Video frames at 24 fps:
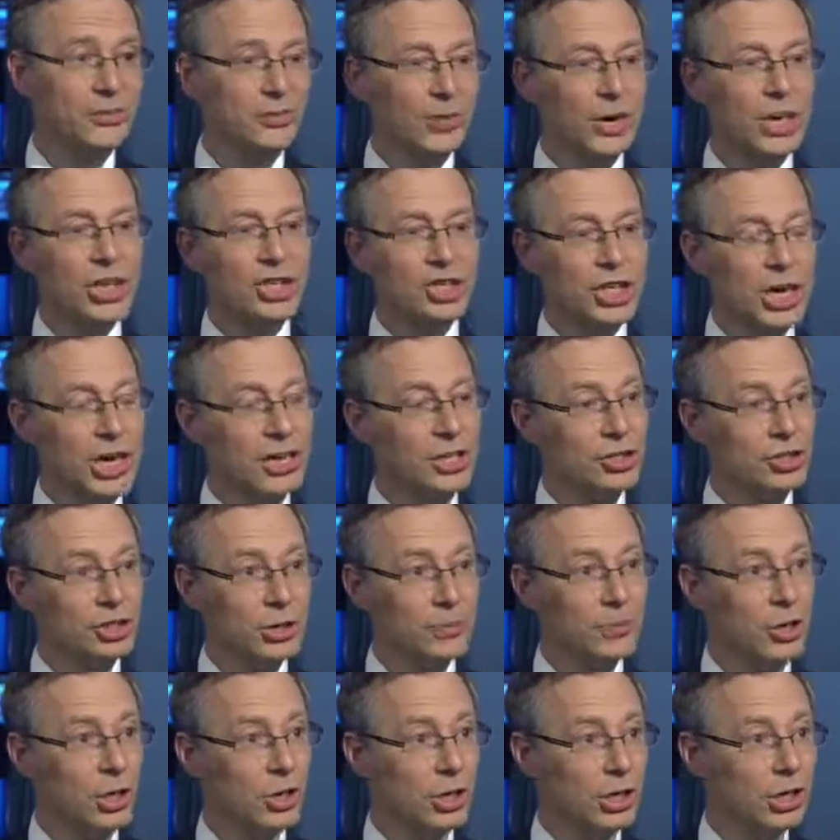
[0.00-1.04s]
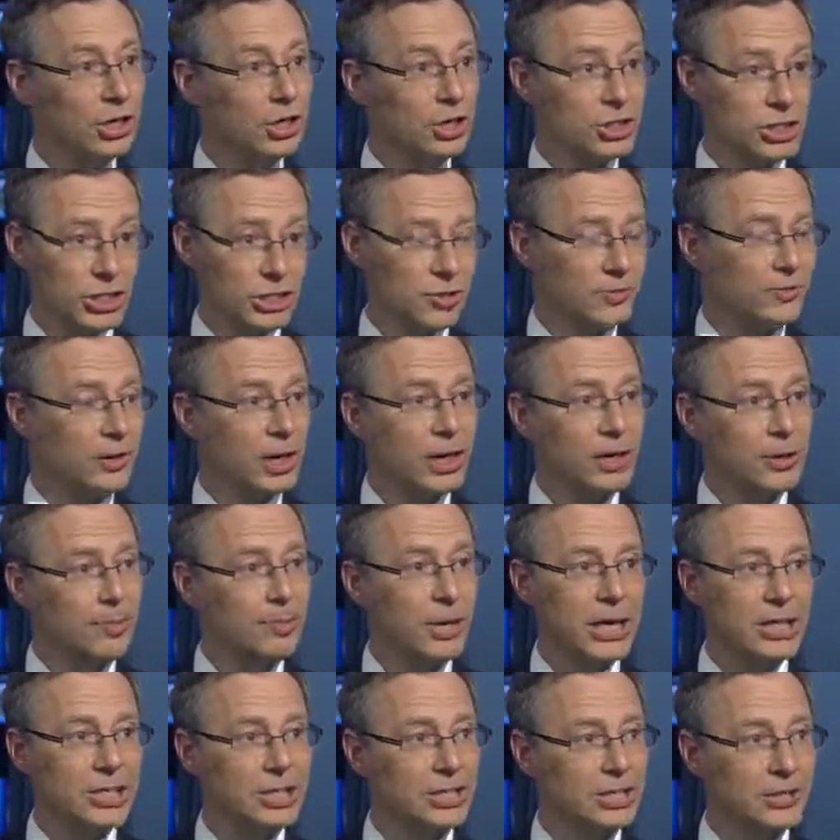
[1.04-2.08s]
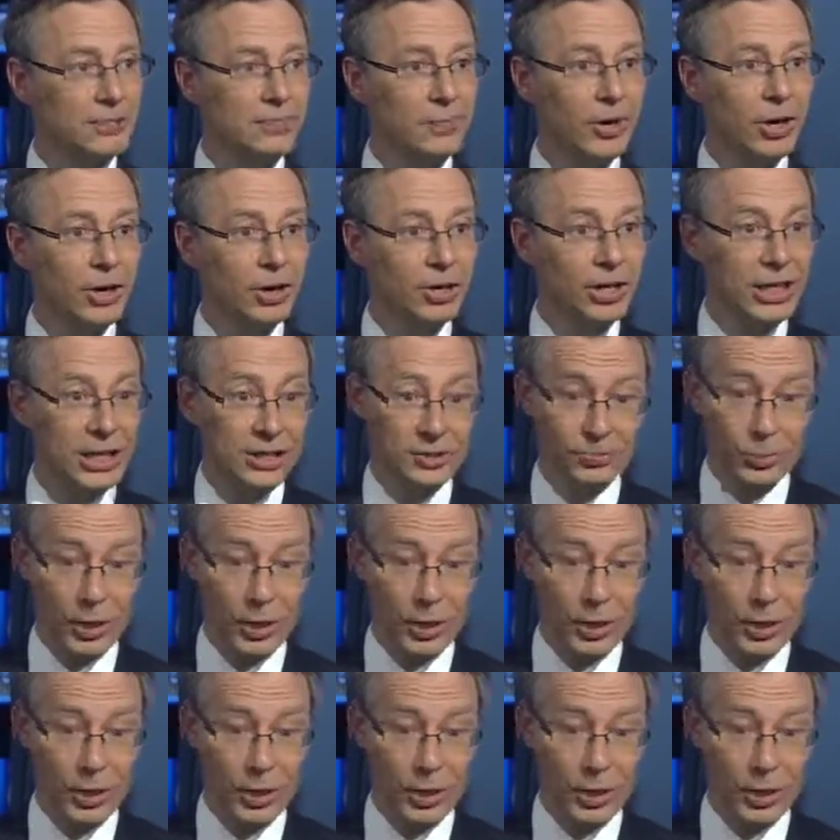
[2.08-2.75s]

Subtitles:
a very challenging market because it's a very competitive market,